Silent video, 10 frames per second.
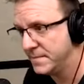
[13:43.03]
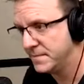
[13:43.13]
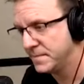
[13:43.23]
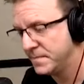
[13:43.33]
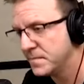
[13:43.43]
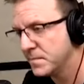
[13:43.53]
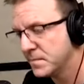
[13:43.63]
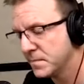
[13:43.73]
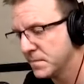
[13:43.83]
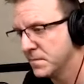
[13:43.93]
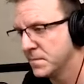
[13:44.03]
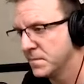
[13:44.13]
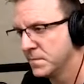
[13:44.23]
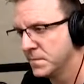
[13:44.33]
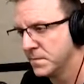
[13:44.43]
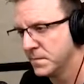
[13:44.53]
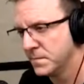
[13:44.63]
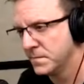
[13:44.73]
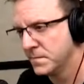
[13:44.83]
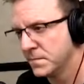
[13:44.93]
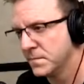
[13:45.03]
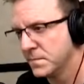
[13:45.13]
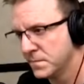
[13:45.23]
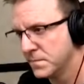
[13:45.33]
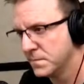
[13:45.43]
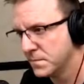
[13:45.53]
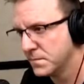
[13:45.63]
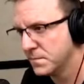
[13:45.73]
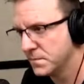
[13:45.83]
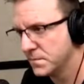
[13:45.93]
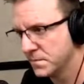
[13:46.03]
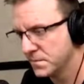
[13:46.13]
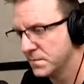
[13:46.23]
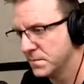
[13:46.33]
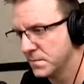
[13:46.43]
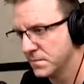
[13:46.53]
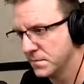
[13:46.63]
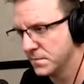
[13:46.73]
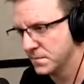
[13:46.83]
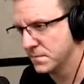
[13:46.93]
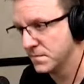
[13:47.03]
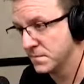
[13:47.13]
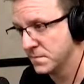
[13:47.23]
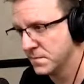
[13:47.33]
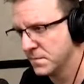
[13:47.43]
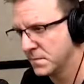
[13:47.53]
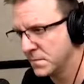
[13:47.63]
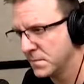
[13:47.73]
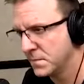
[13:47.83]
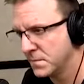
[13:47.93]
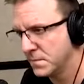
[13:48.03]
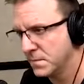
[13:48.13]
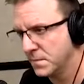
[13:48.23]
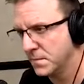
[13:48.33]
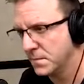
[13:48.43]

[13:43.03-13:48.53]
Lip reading: No words are spoken by the person on screen.